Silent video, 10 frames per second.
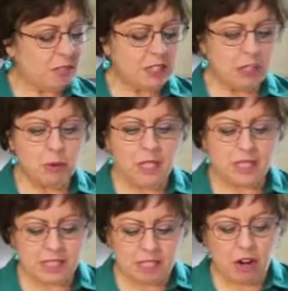So we're going
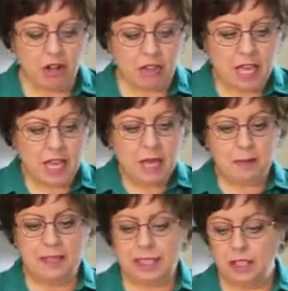to start
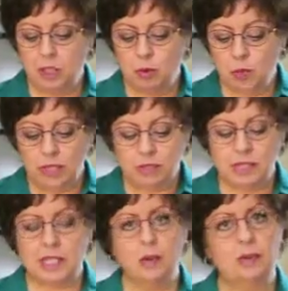by telling you one little
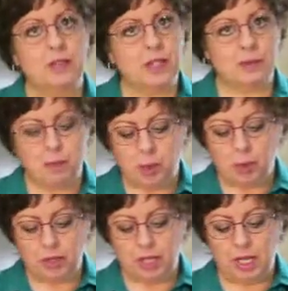secret for this
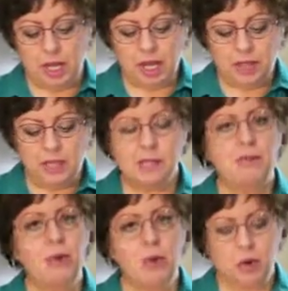board. This
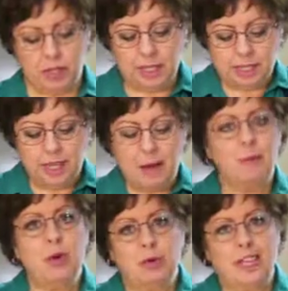board is not
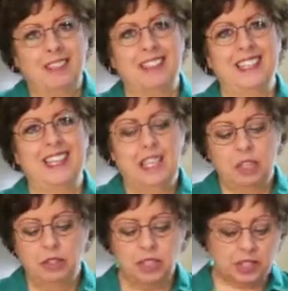moving.
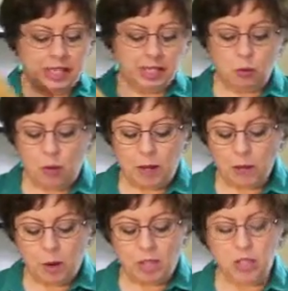You just take a wet
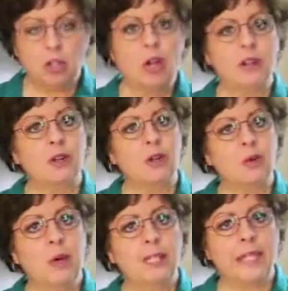washcloth or a
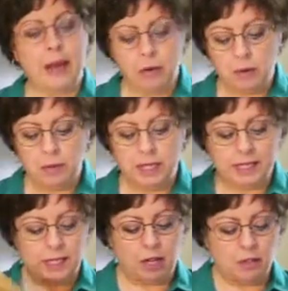wet towel,
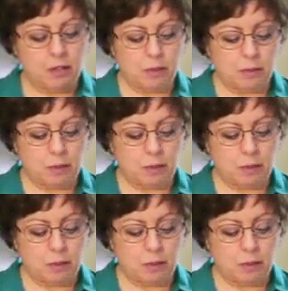place it under your